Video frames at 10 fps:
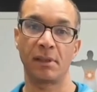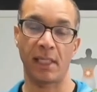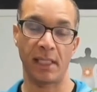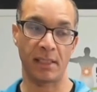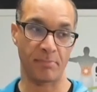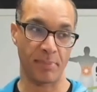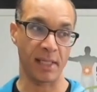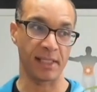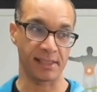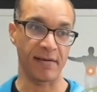and the
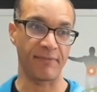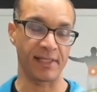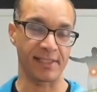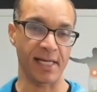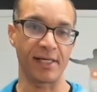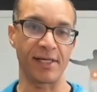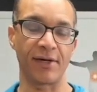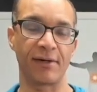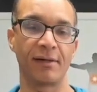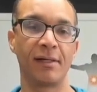pun is definitely intended
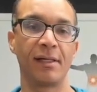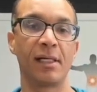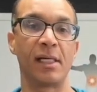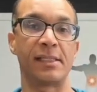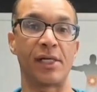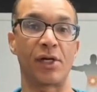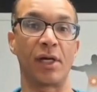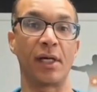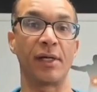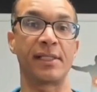here, is that you're going
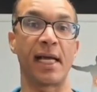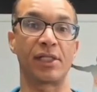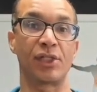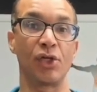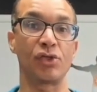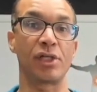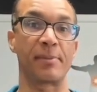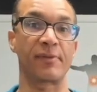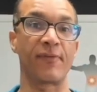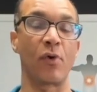to literally take 2
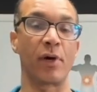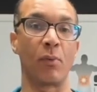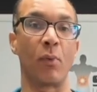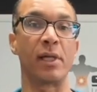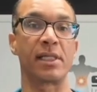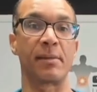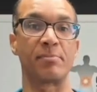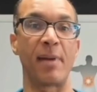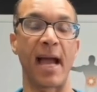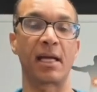steps forward and 1 step
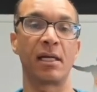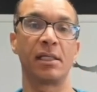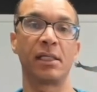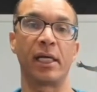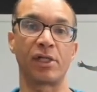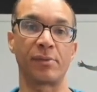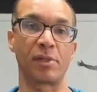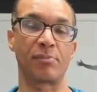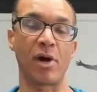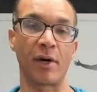back in terms of your
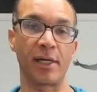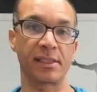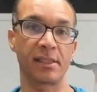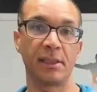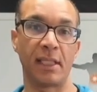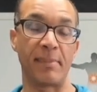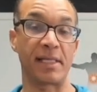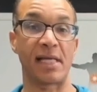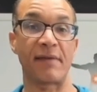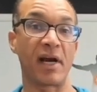progress. And
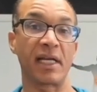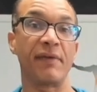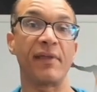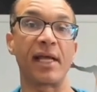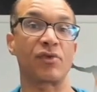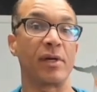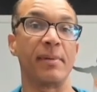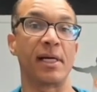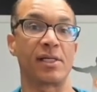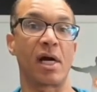because after I give you that
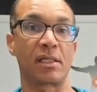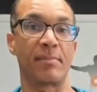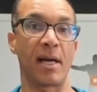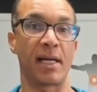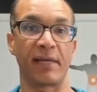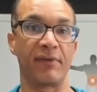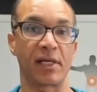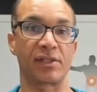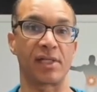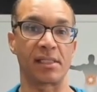treatment I just talked about and I give you the
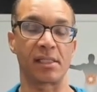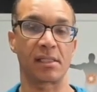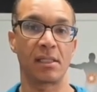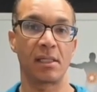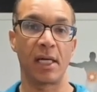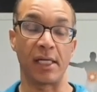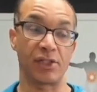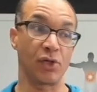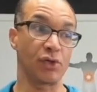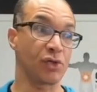exercises, as
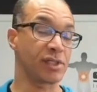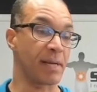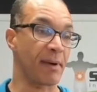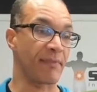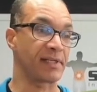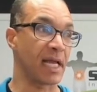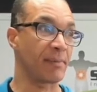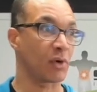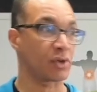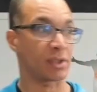soon as you step off the
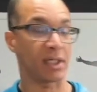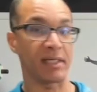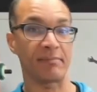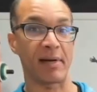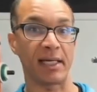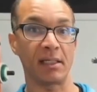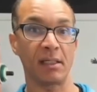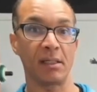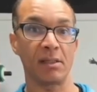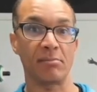table or start to leave my
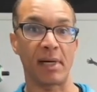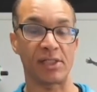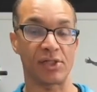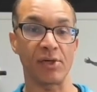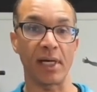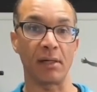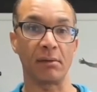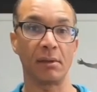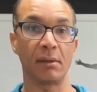studio,